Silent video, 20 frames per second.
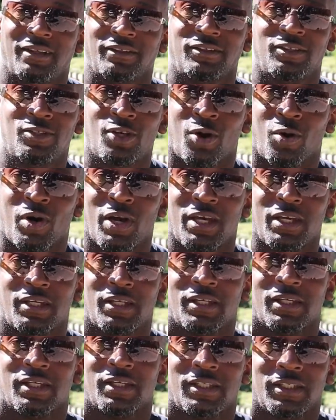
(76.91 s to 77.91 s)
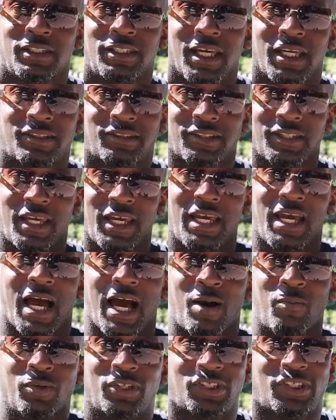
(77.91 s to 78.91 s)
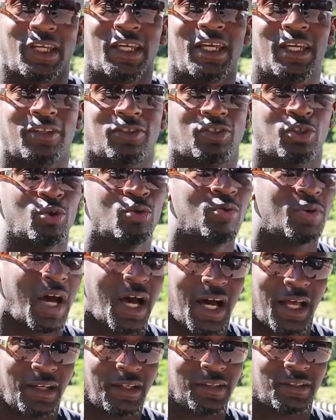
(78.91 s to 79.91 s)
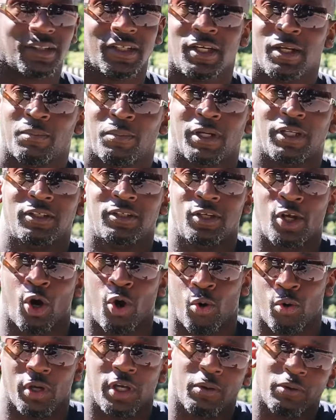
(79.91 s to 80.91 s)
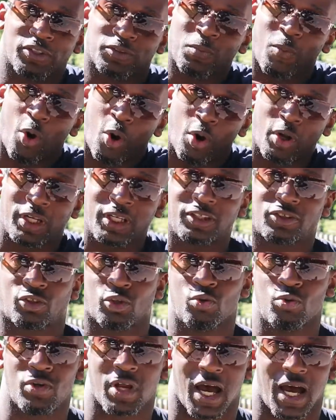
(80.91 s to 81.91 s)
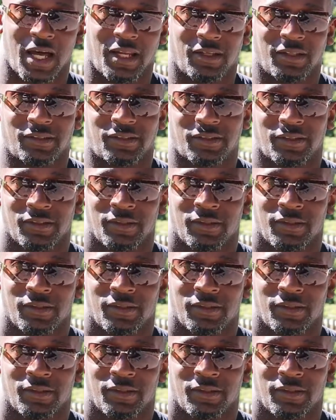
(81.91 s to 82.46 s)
You know what? Yesterday I was saying $2, but no, it was more than $2.